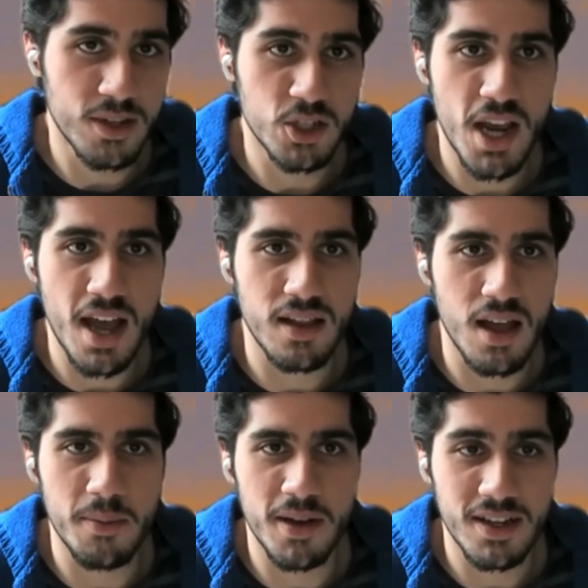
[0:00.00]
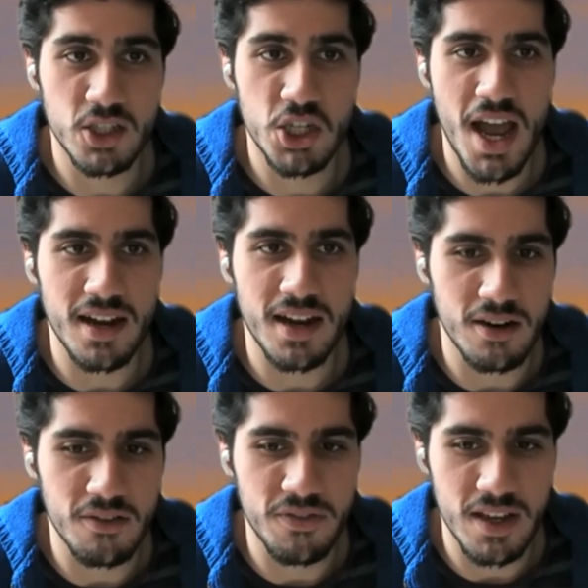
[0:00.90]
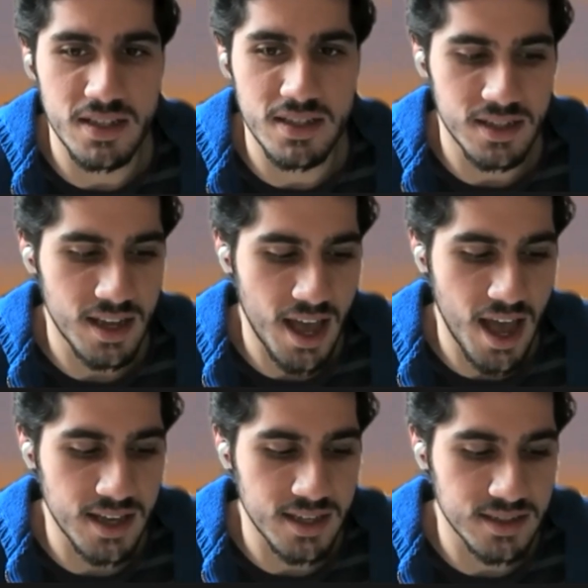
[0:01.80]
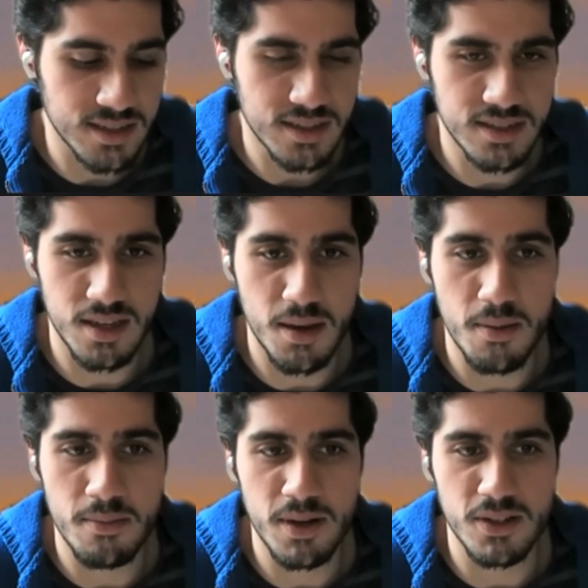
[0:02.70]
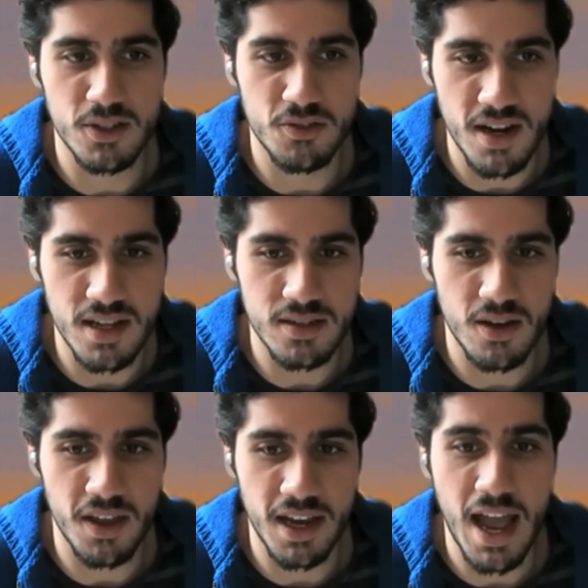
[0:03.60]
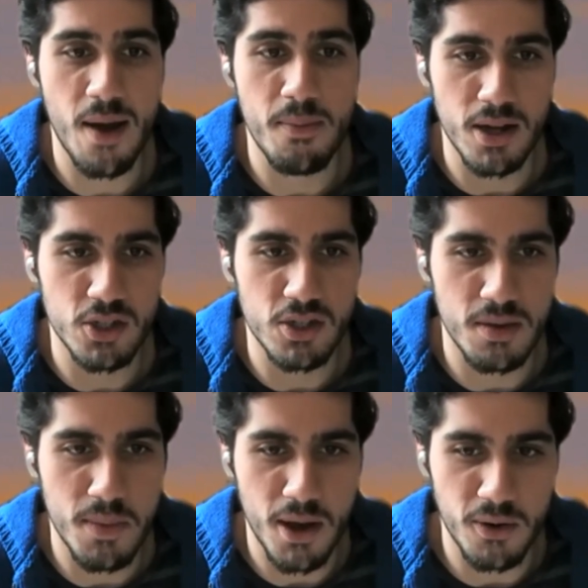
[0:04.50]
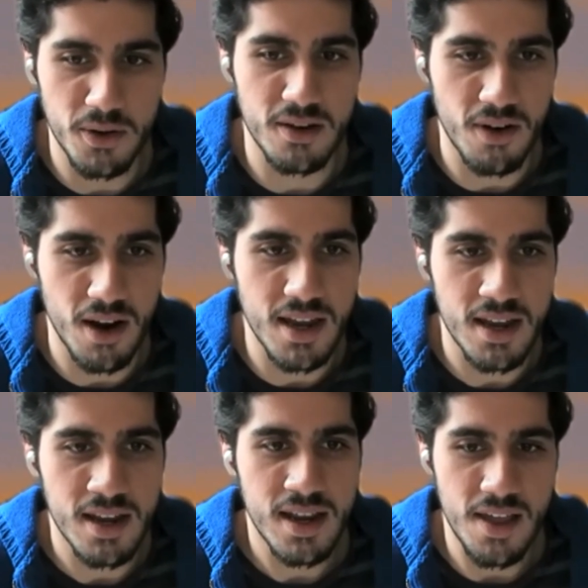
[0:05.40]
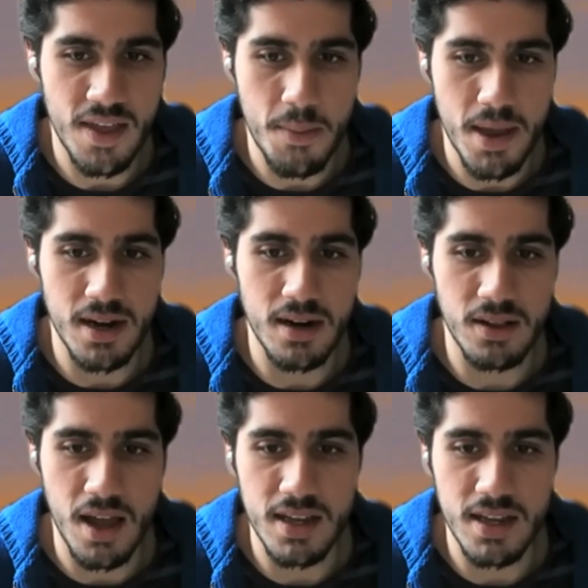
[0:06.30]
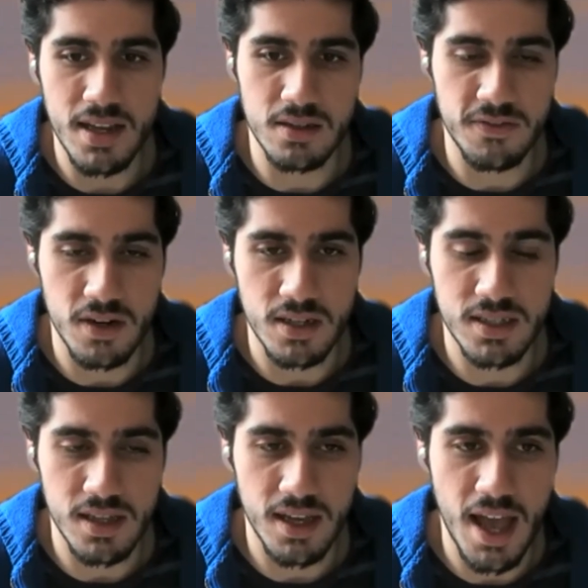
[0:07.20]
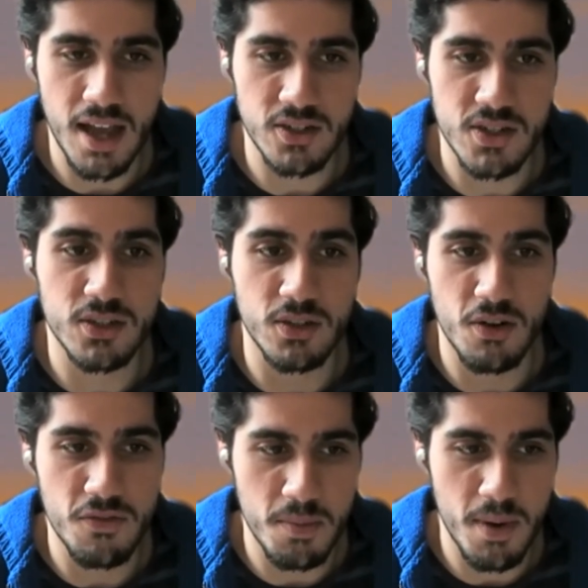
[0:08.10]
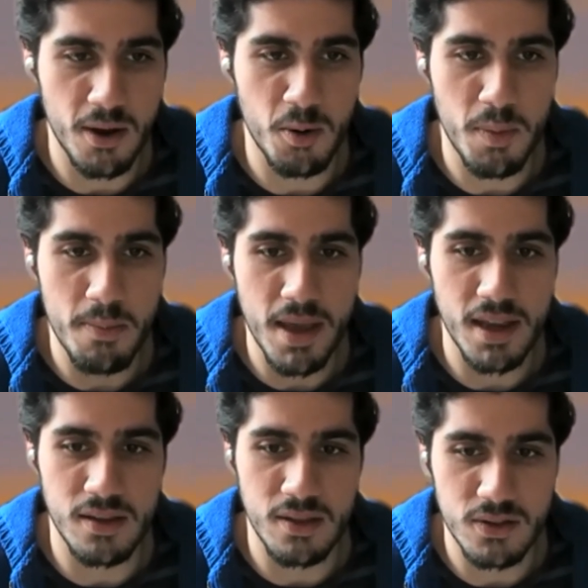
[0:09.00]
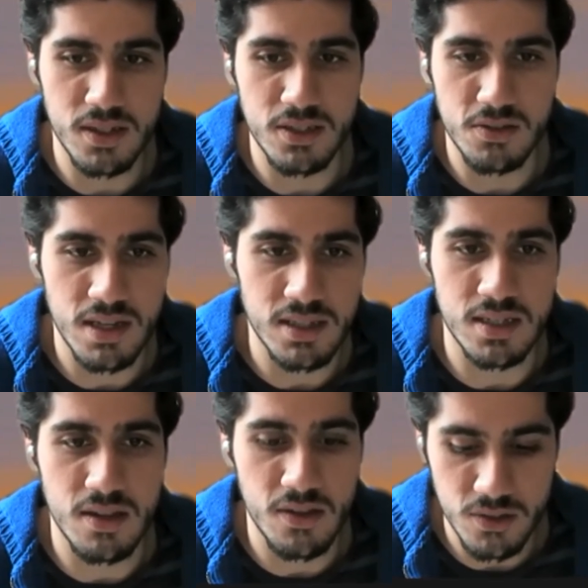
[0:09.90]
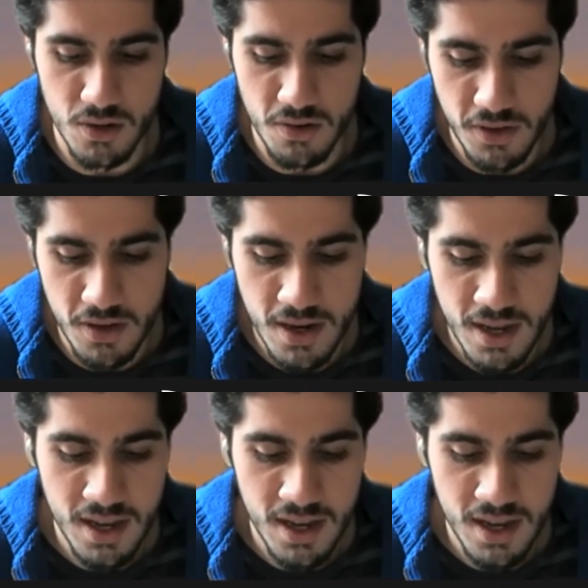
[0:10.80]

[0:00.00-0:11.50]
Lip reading: The ChatLLaMA like chat interface has some constraints on like how the model can write, and that made it a lot easier for us to like actually serve the model by baking those constraints into the server.